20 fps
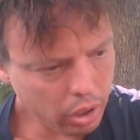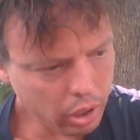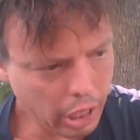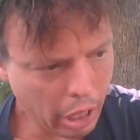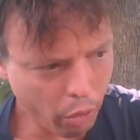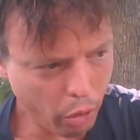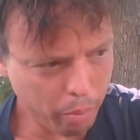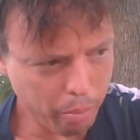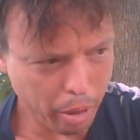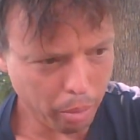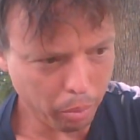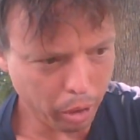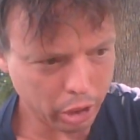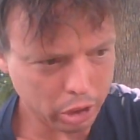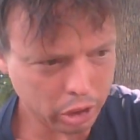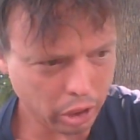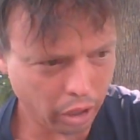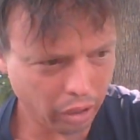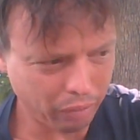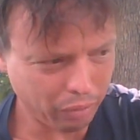Yeah, we memory
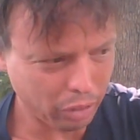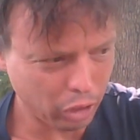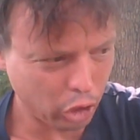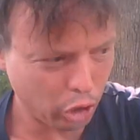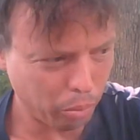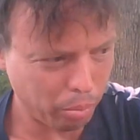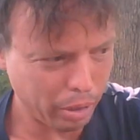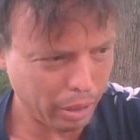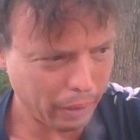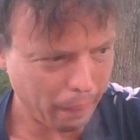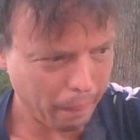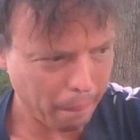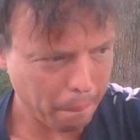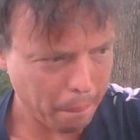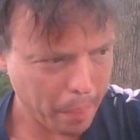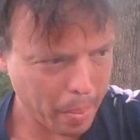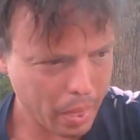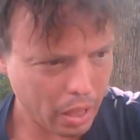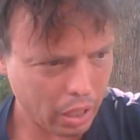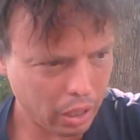serve for a little bit
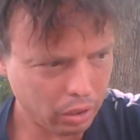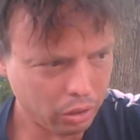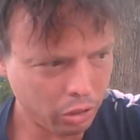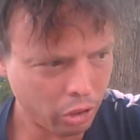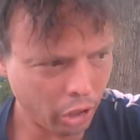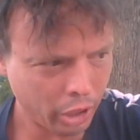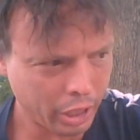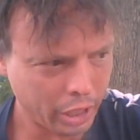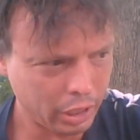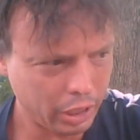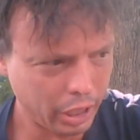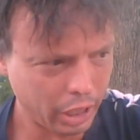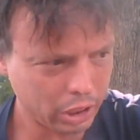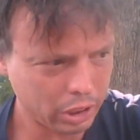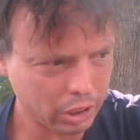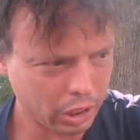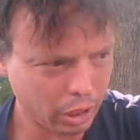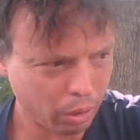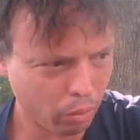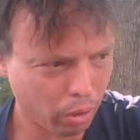during
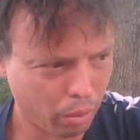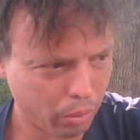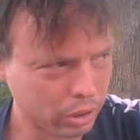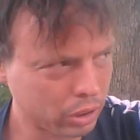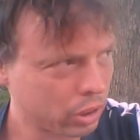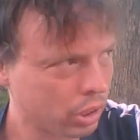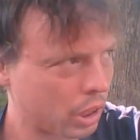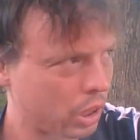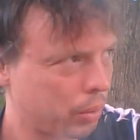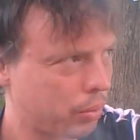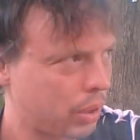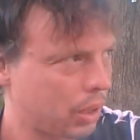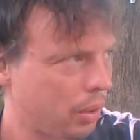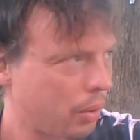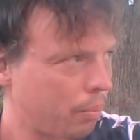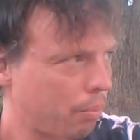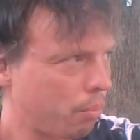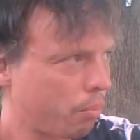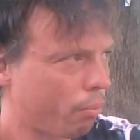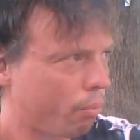conditioning while we sleep.
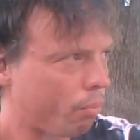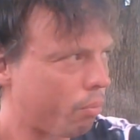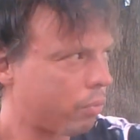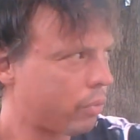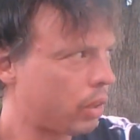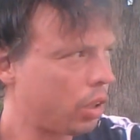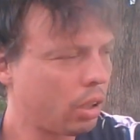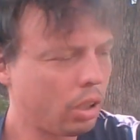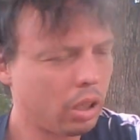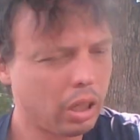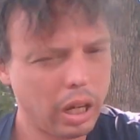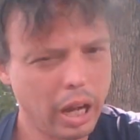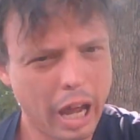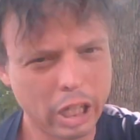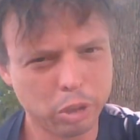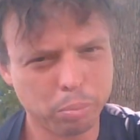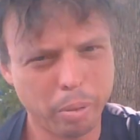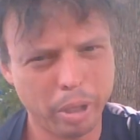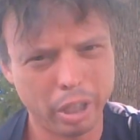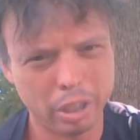I
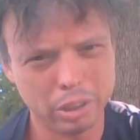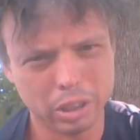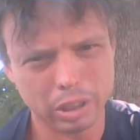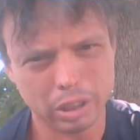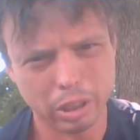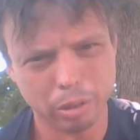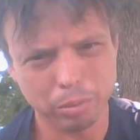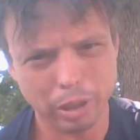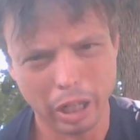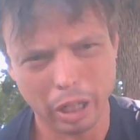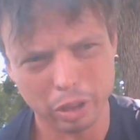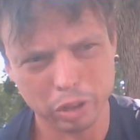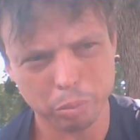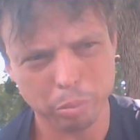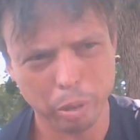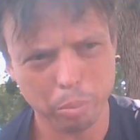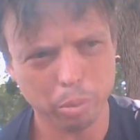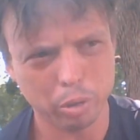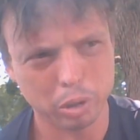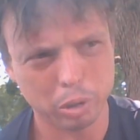experience it sometimes.
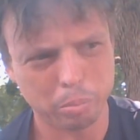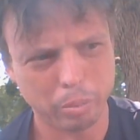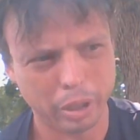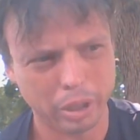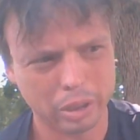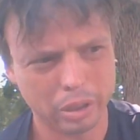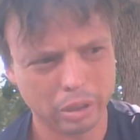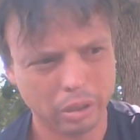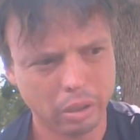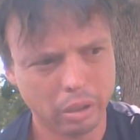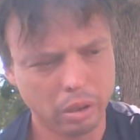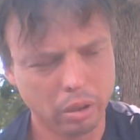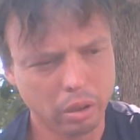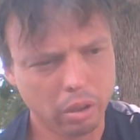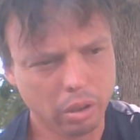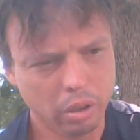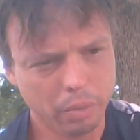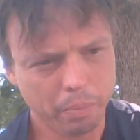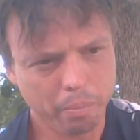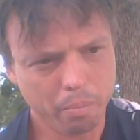People experience it.
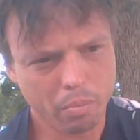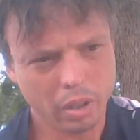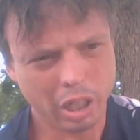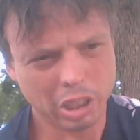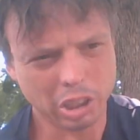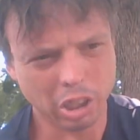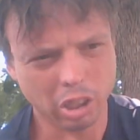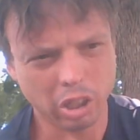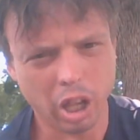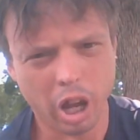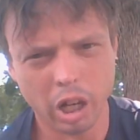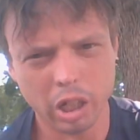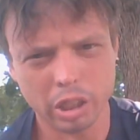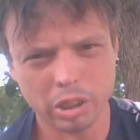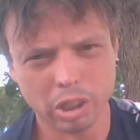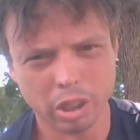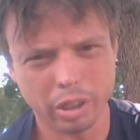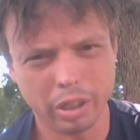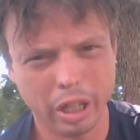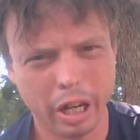It's a lot.
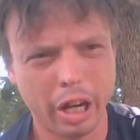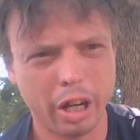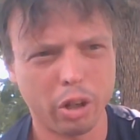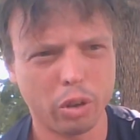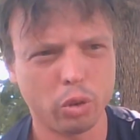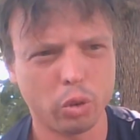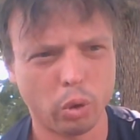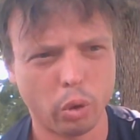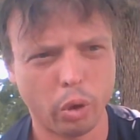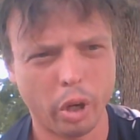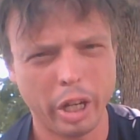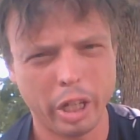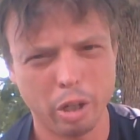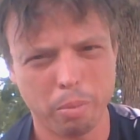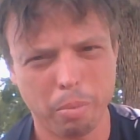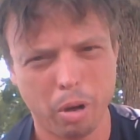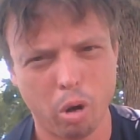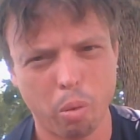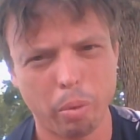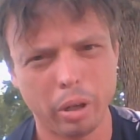It's a yeah, a eureka
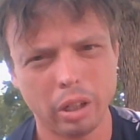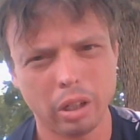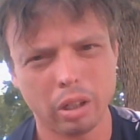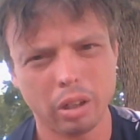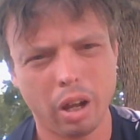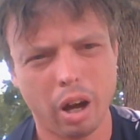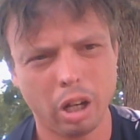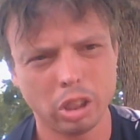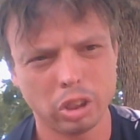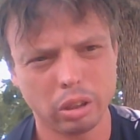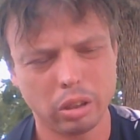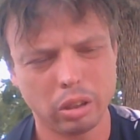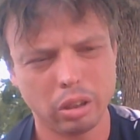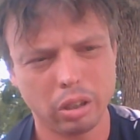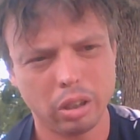moment, a logic.